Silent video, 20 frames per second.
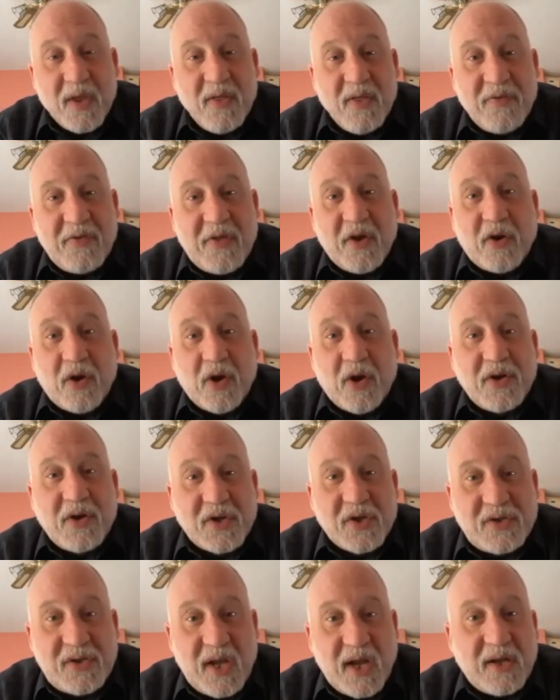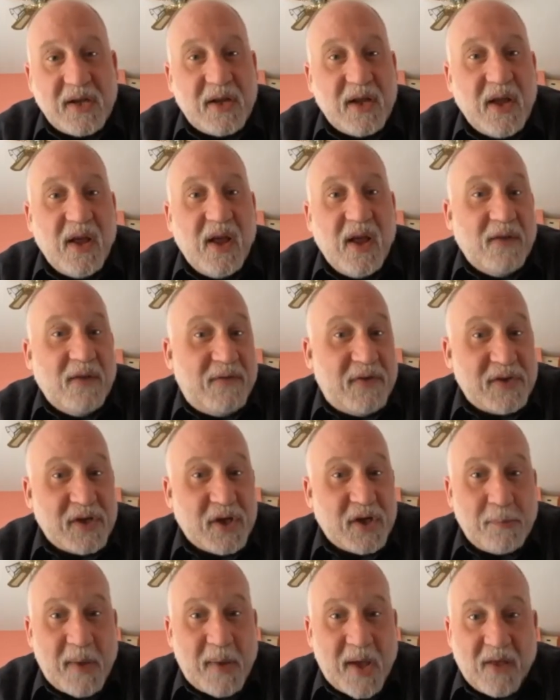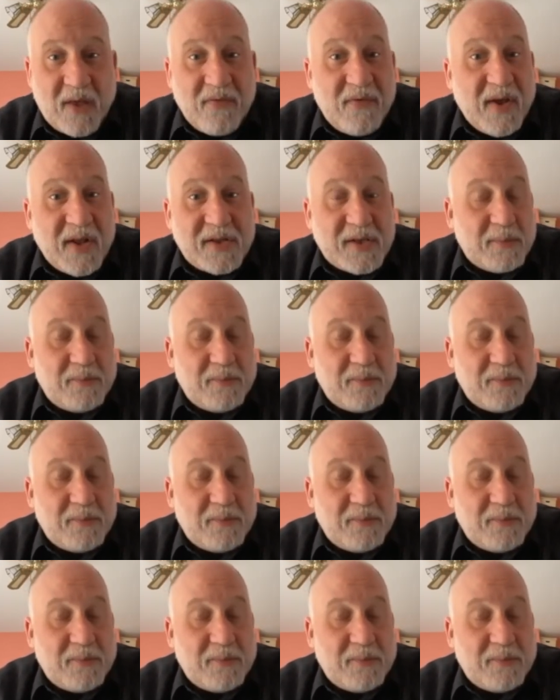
that there are distinct physical benefits,